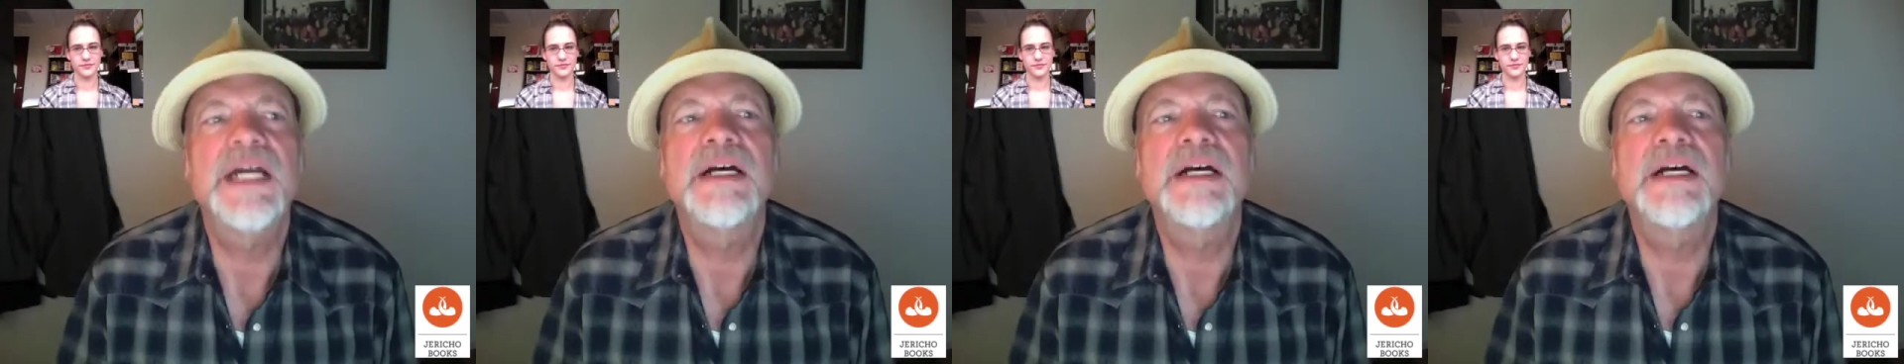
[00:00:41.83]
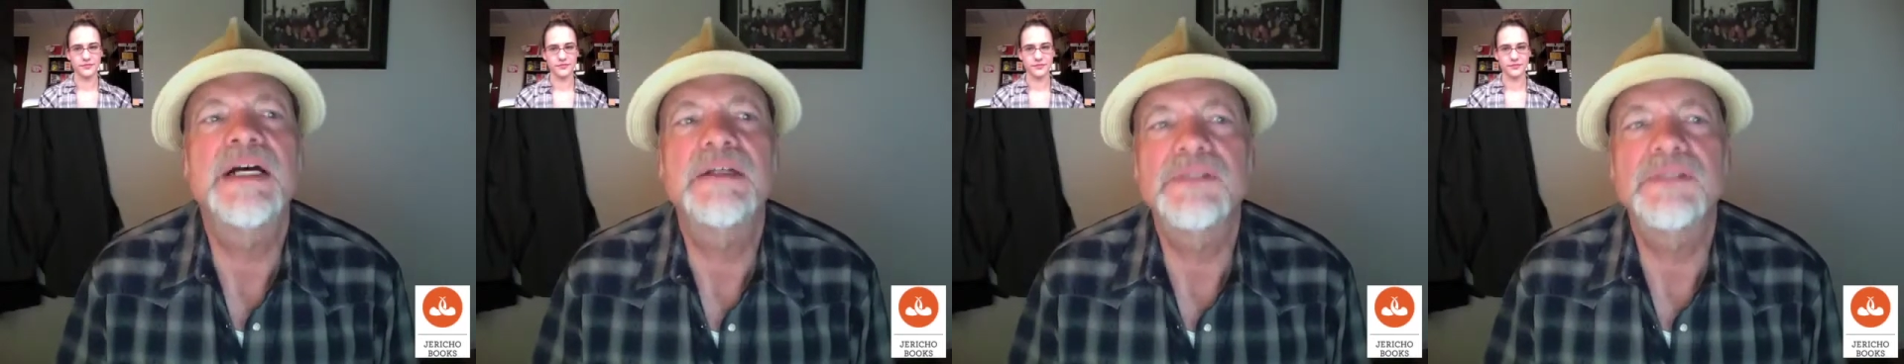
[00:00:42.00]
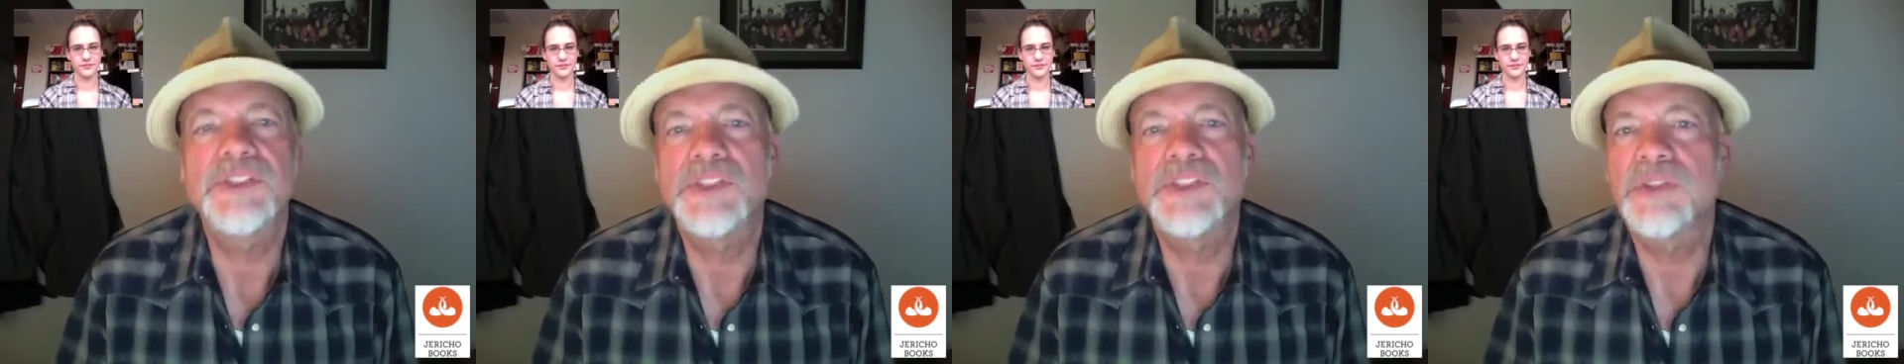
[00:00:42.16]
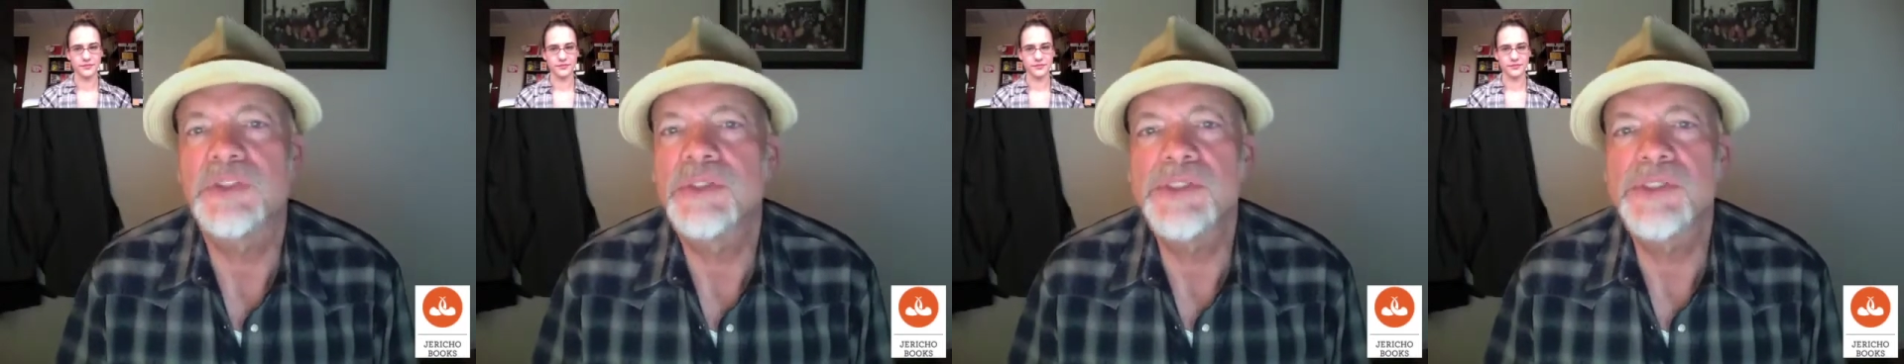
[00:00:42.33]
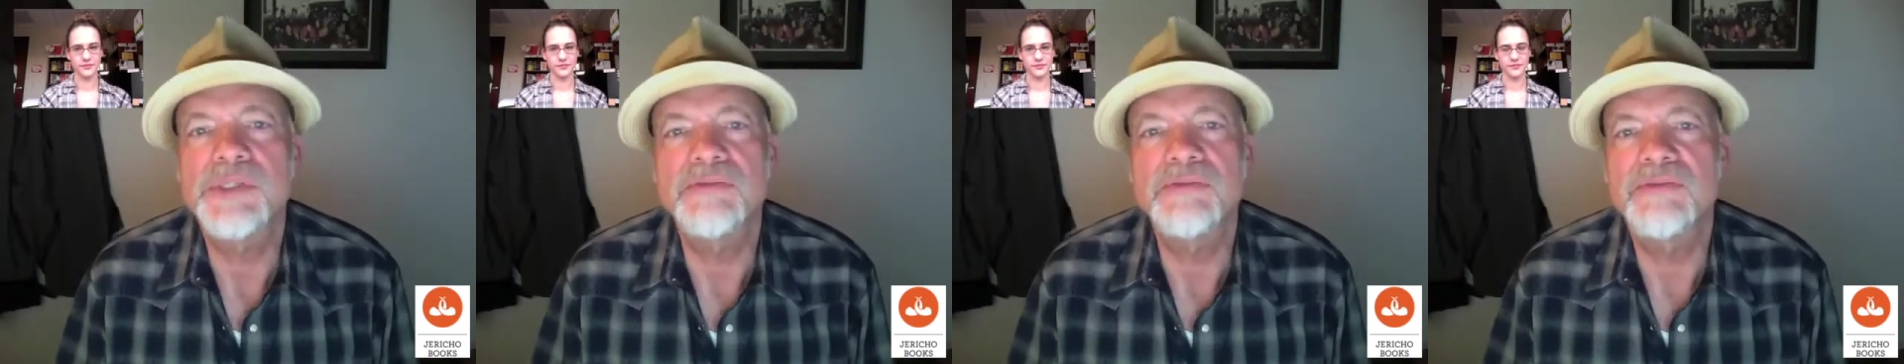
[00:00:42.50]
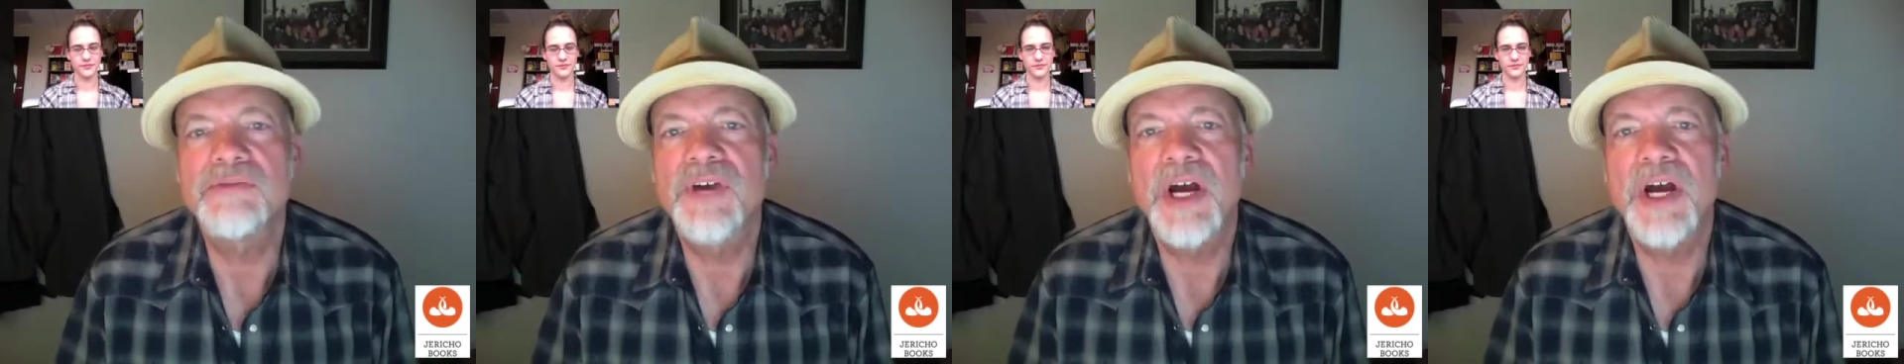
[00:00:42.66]
out
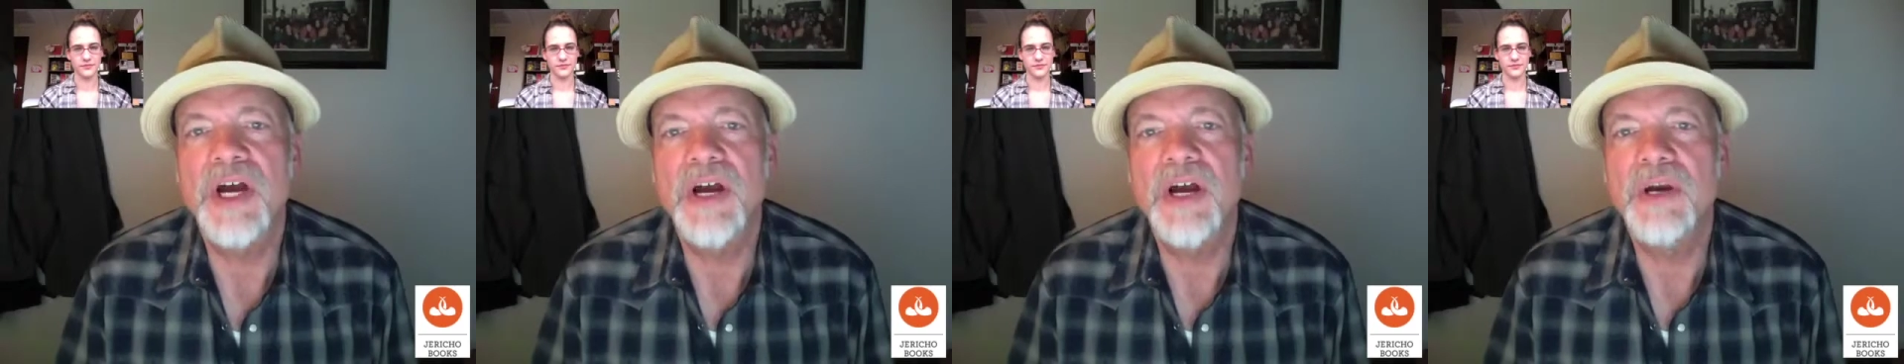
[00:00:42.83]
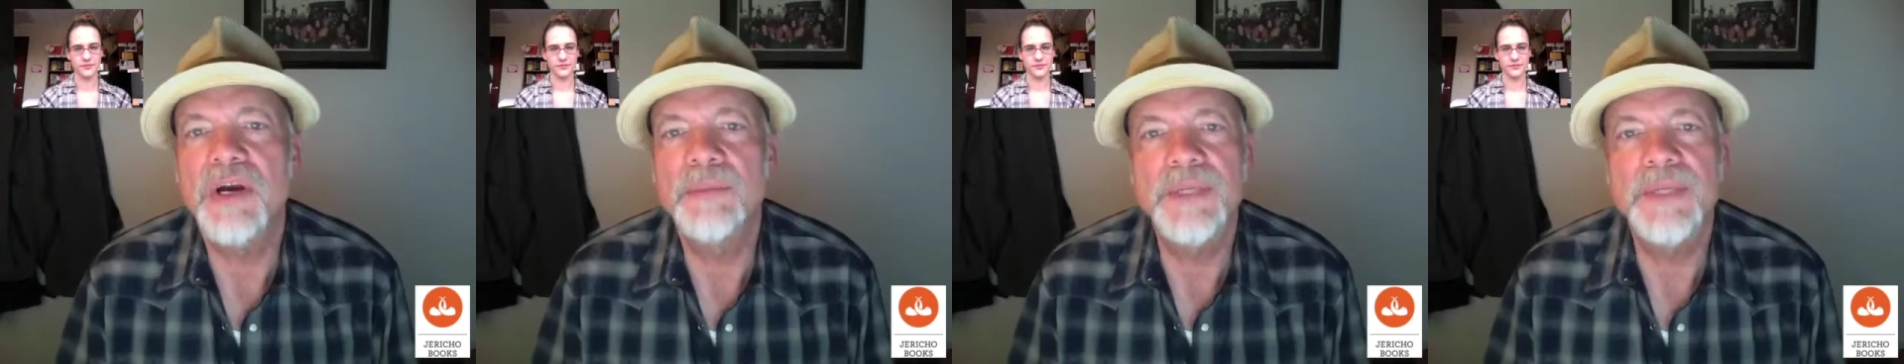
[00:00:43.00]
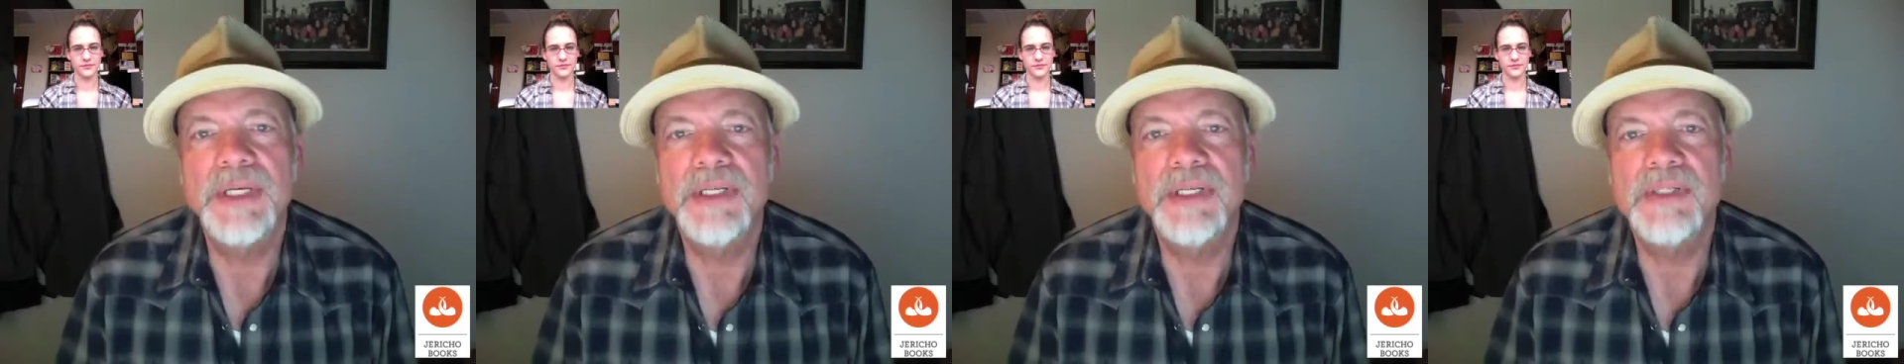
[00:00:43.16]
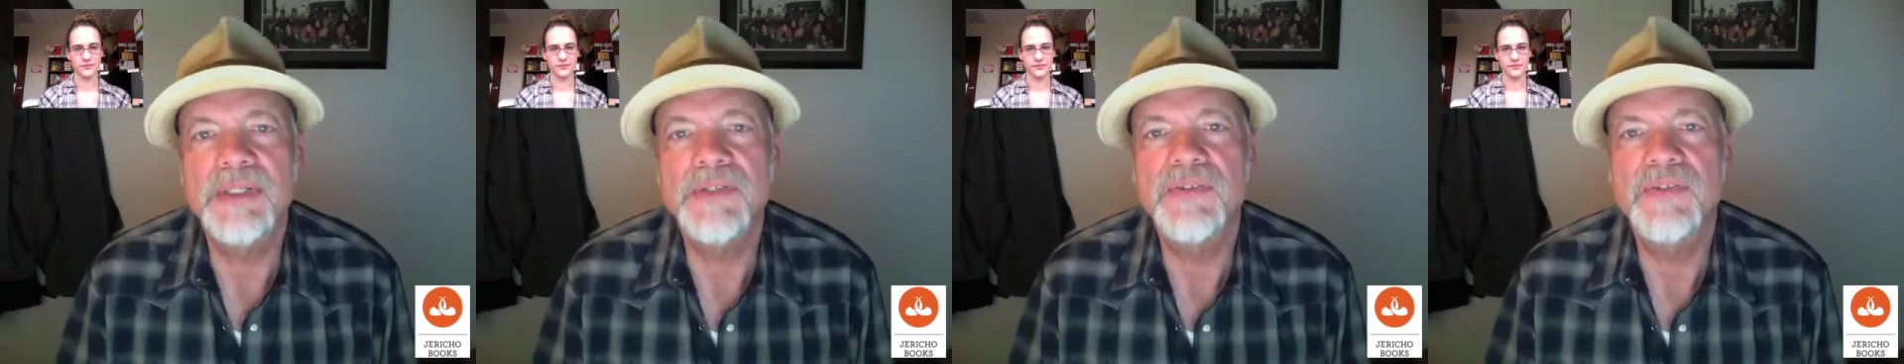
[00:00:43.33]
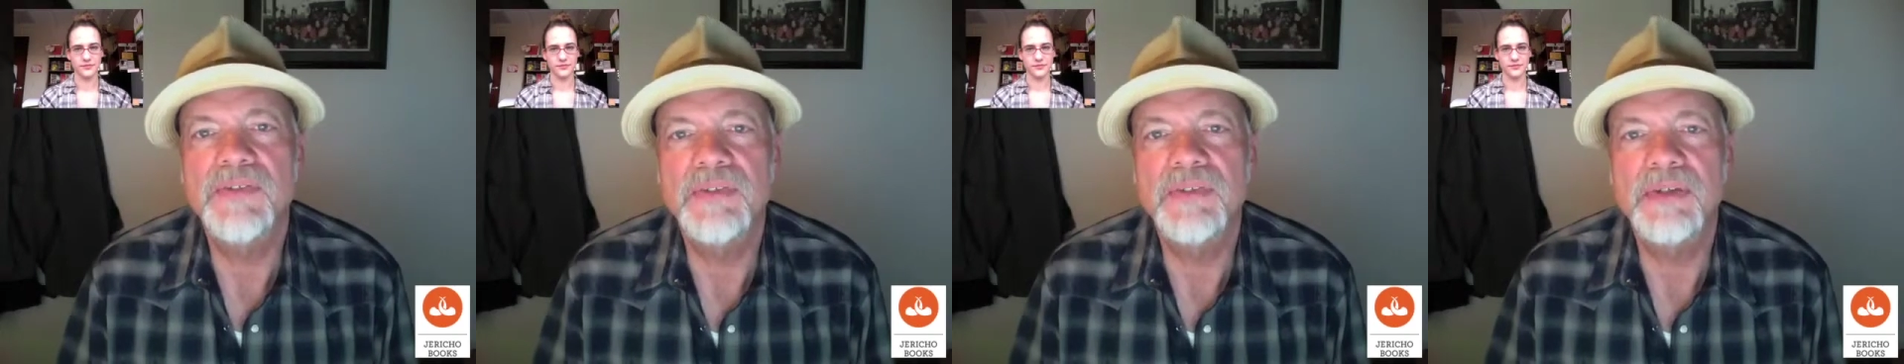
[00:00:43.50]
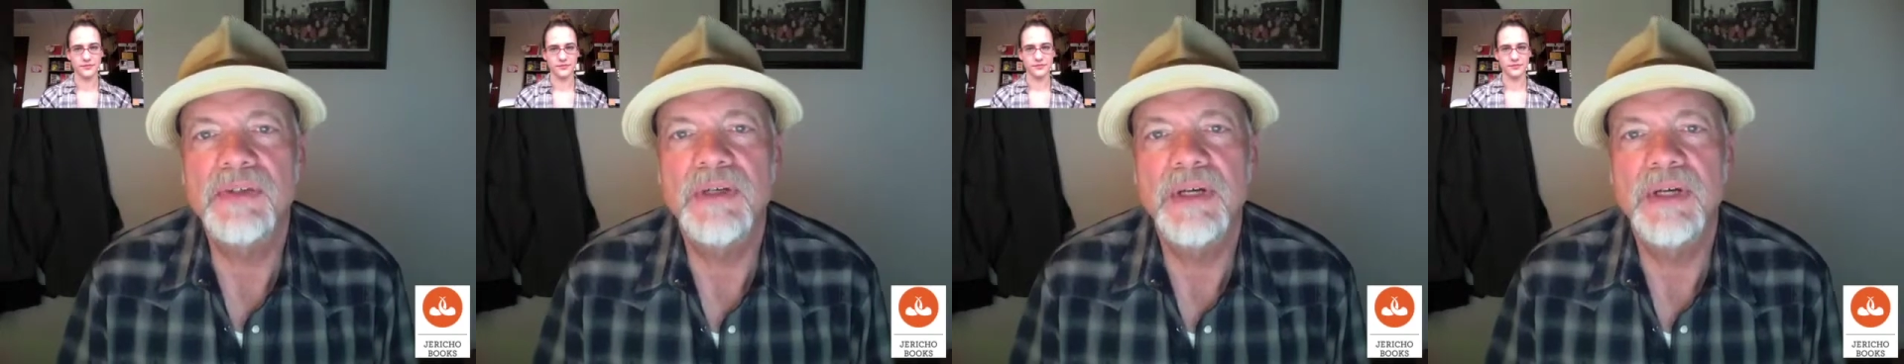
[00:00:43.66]
church
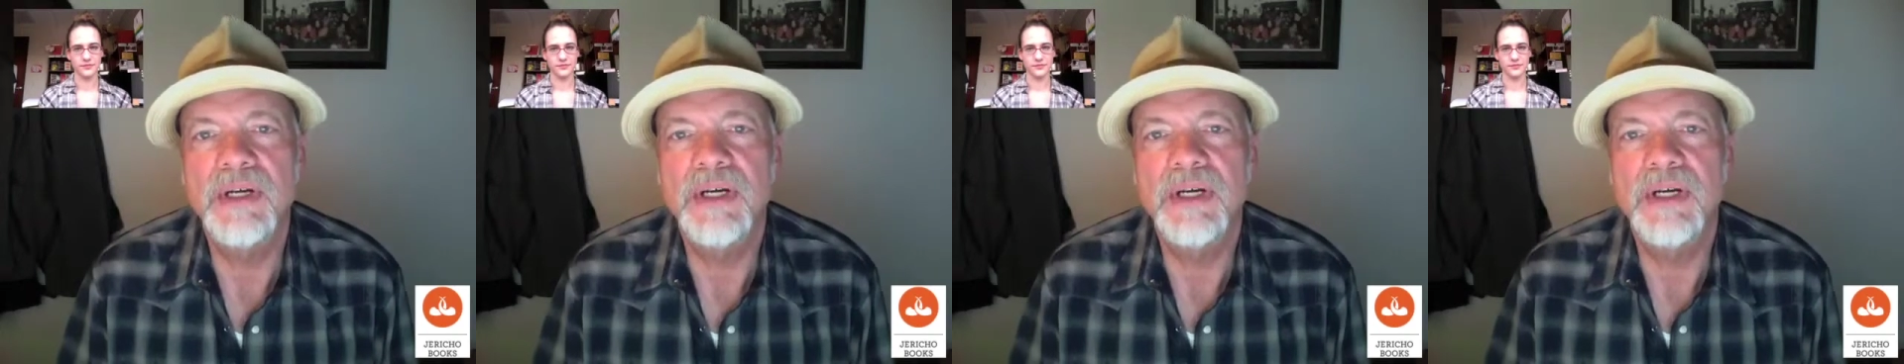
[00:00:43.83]
environment